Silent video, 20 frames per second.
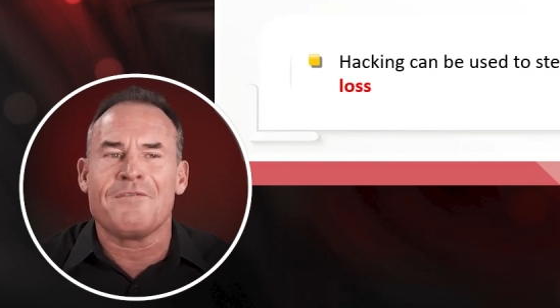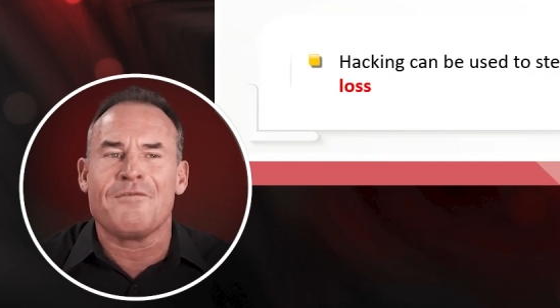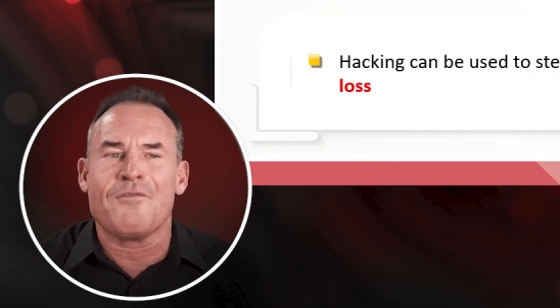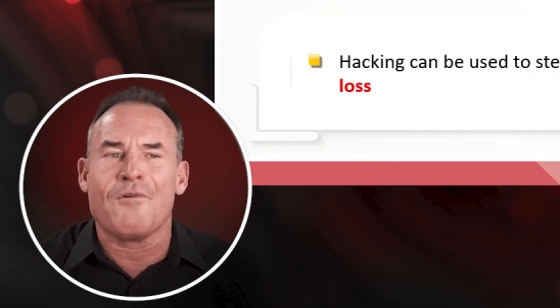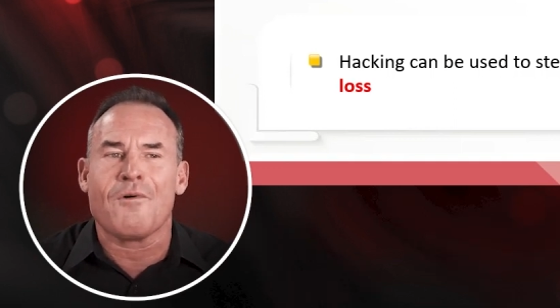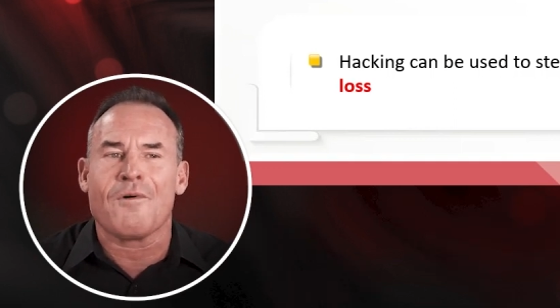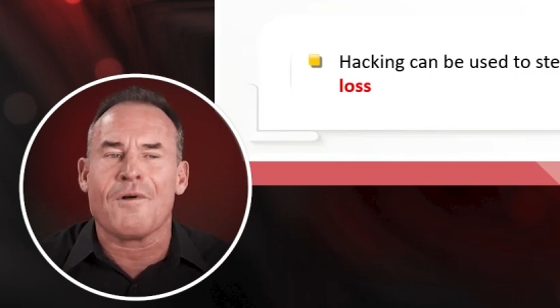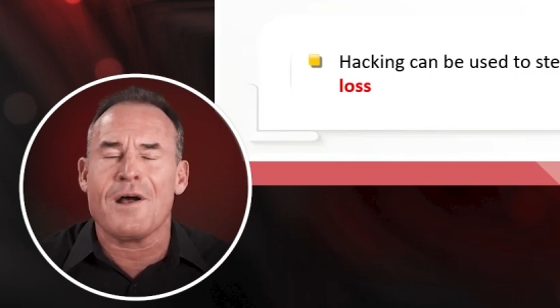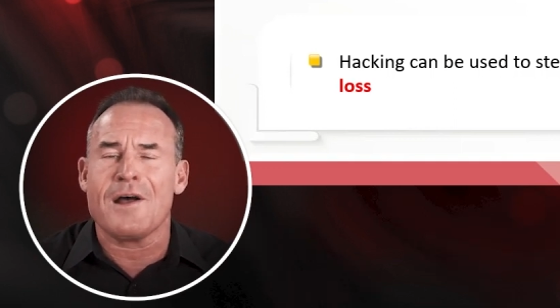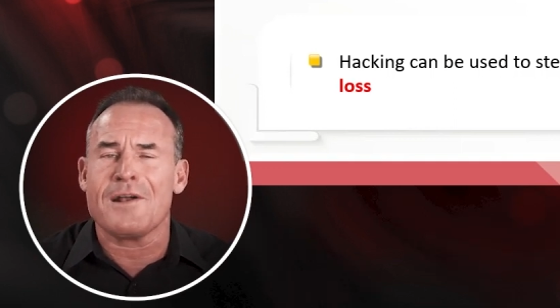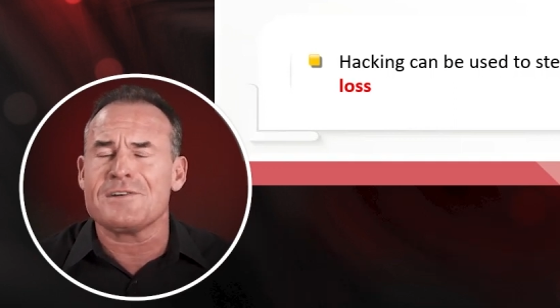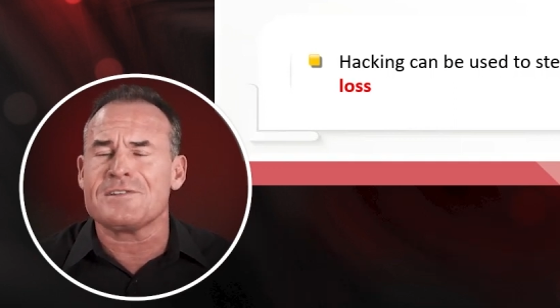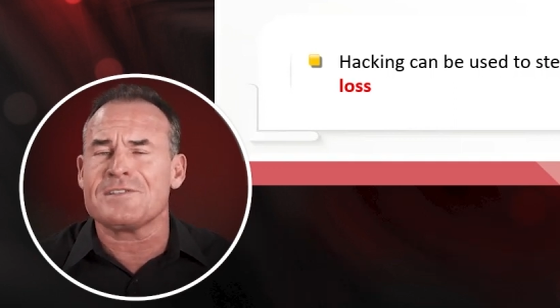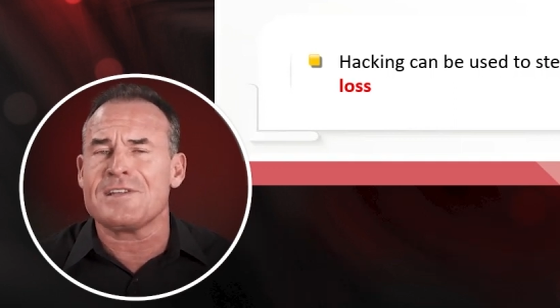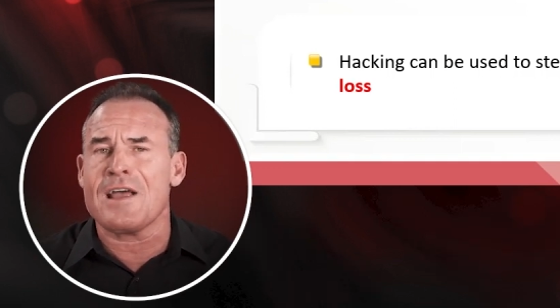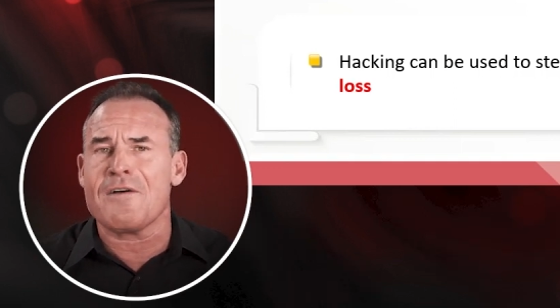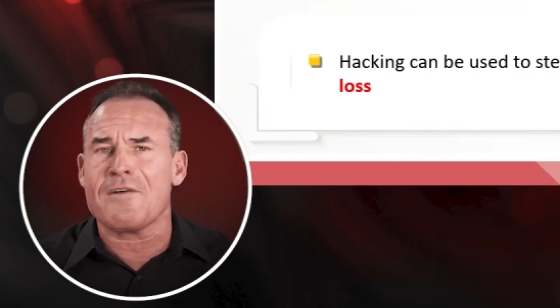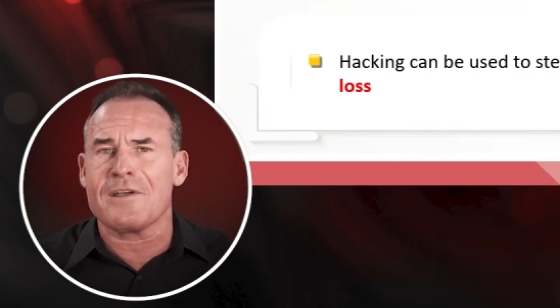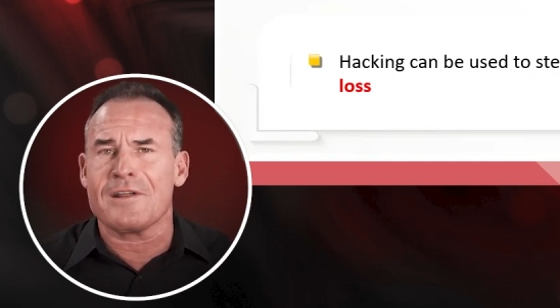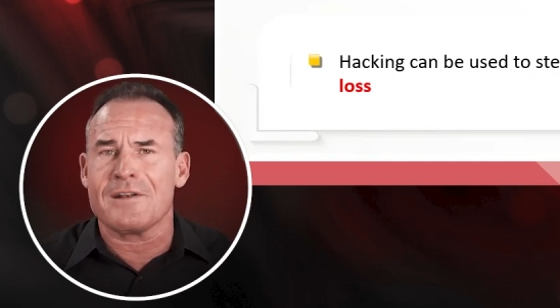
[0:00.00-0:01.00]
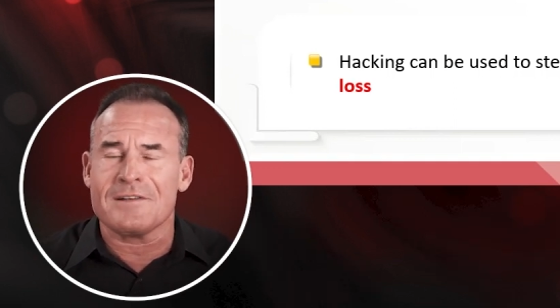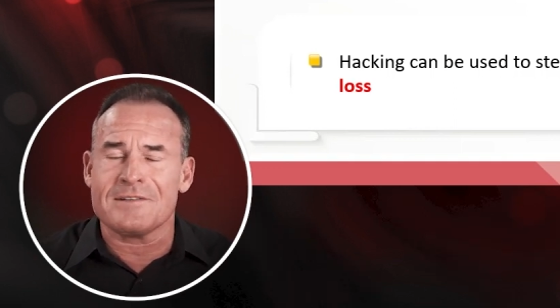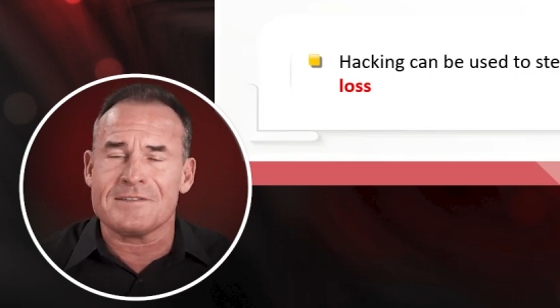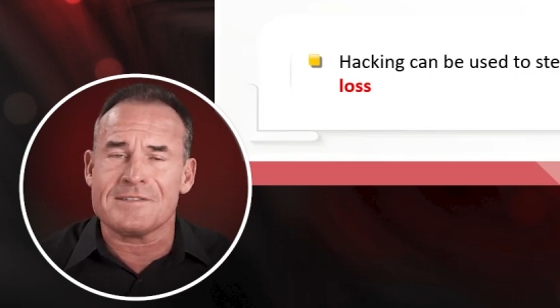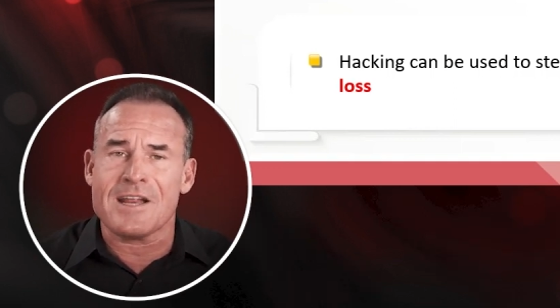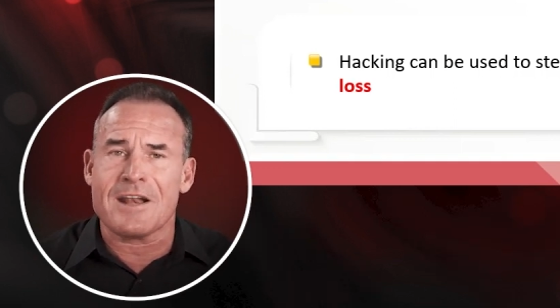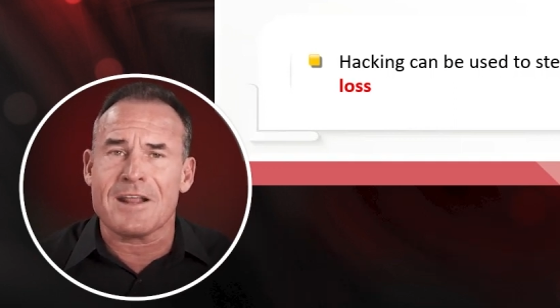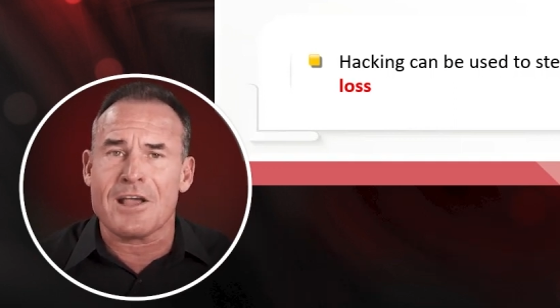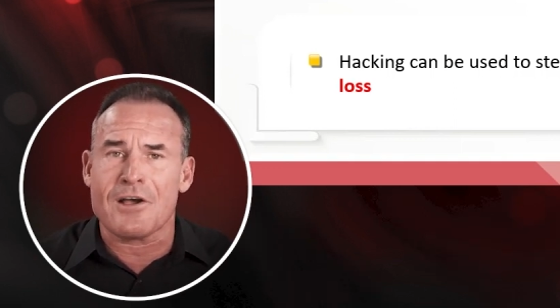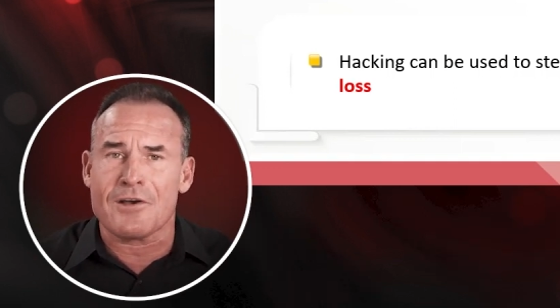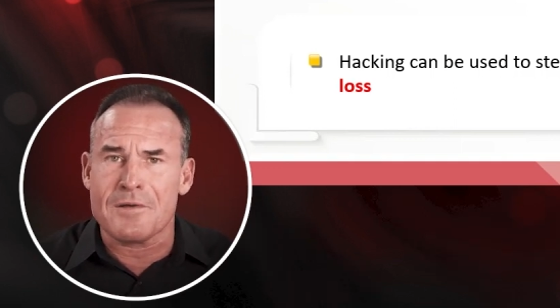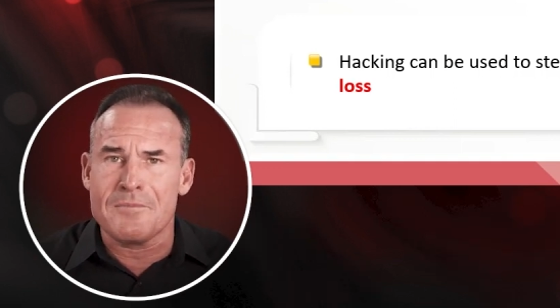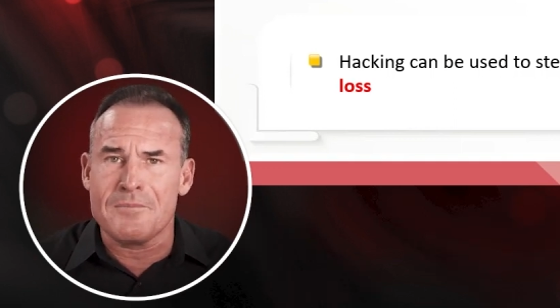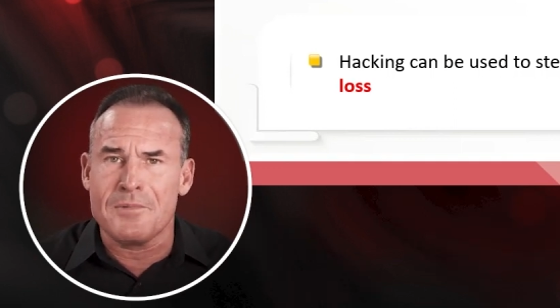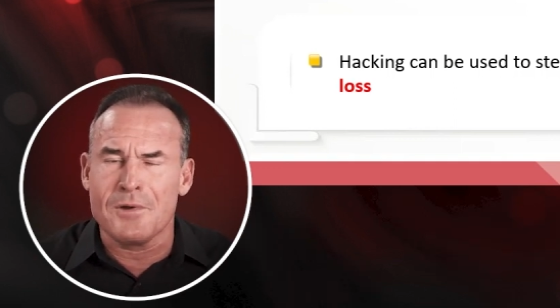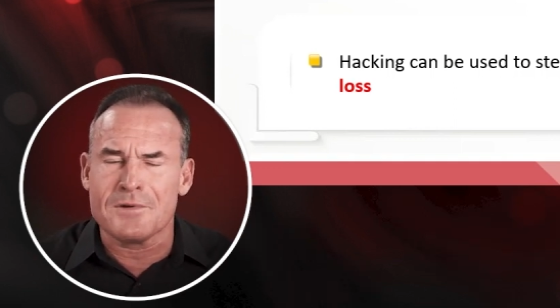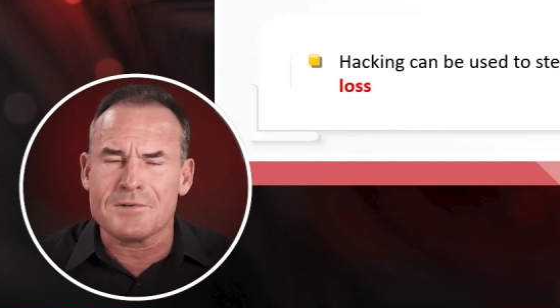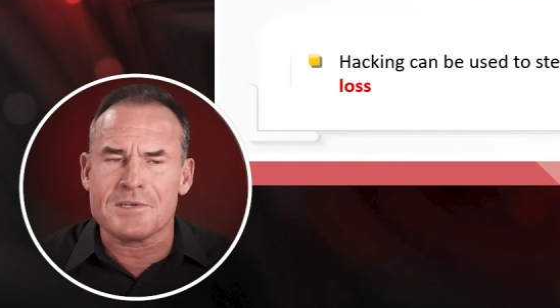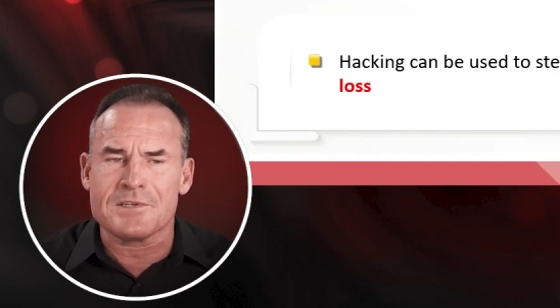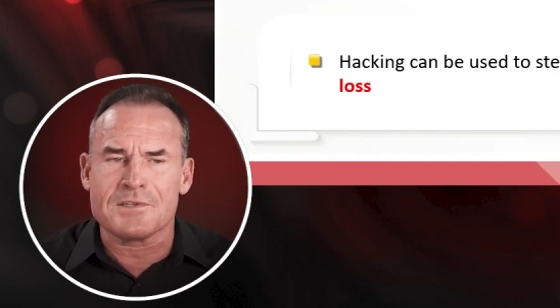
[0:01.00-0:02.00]
for understanding how
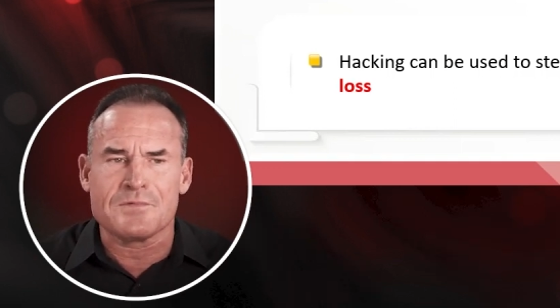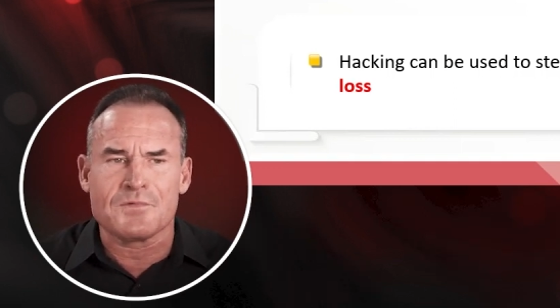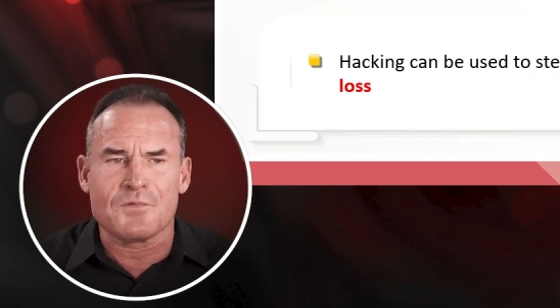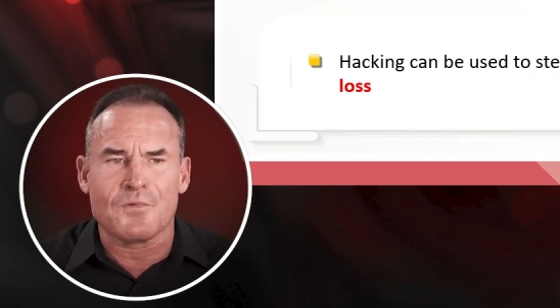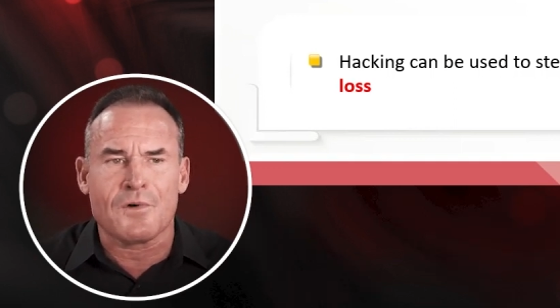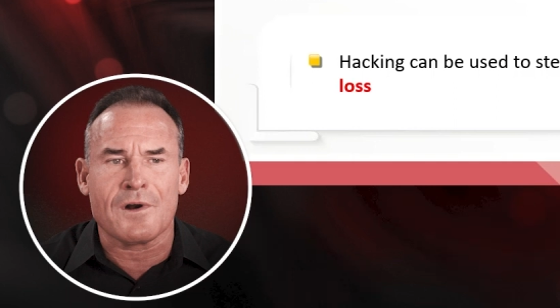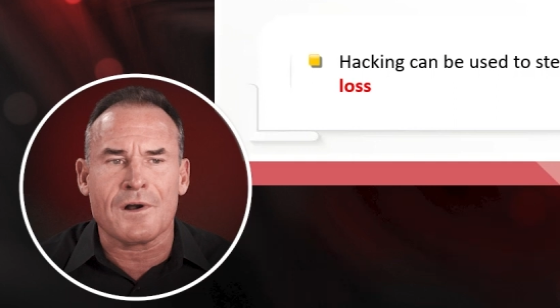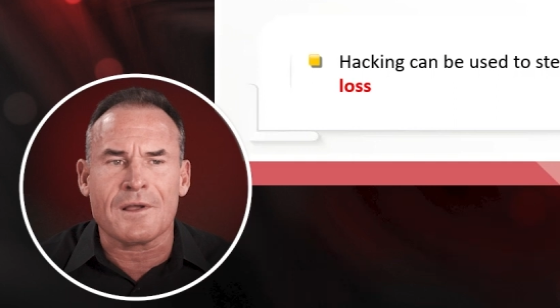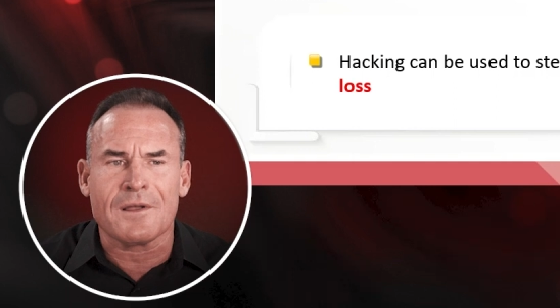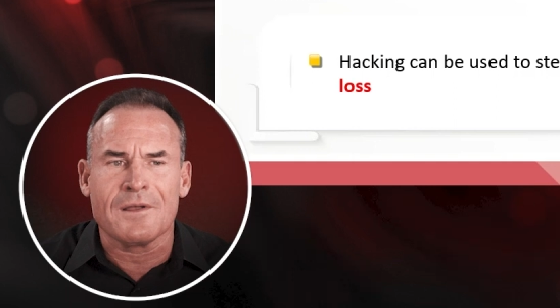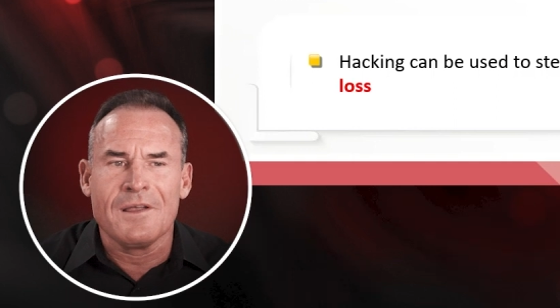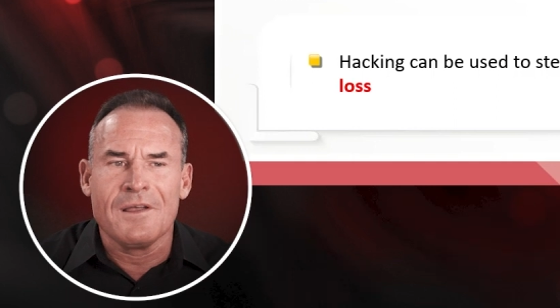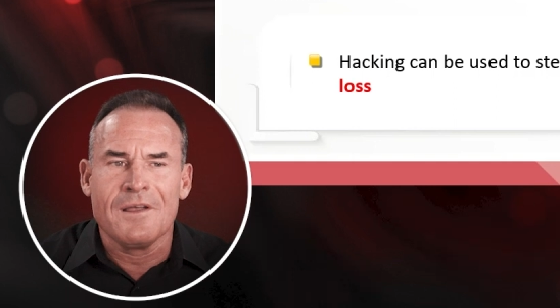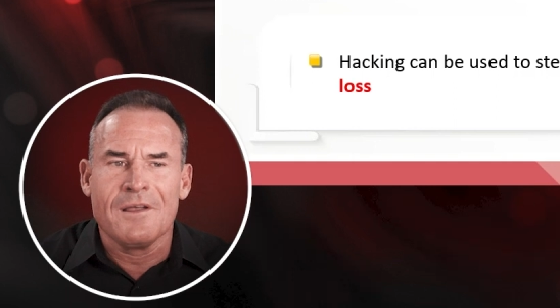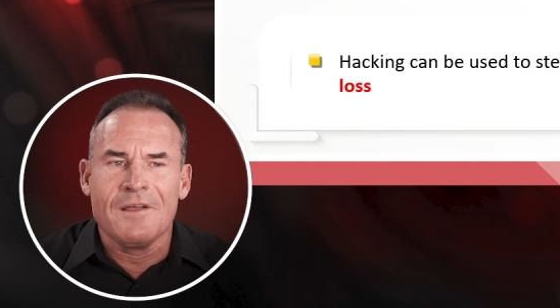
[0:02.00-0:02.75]
computer systems work,